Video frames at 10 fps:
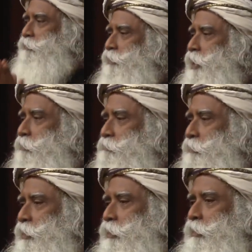have
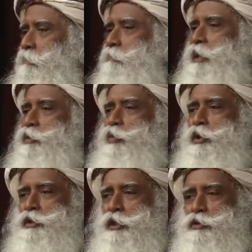come, but
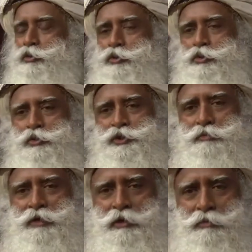what they could do was
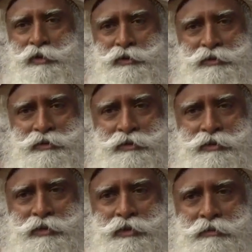minimal,
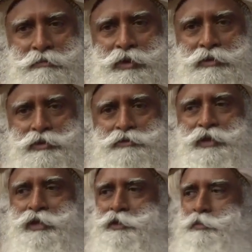because
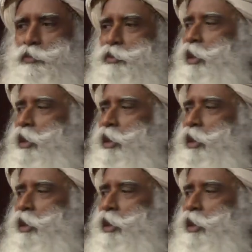when they spoke,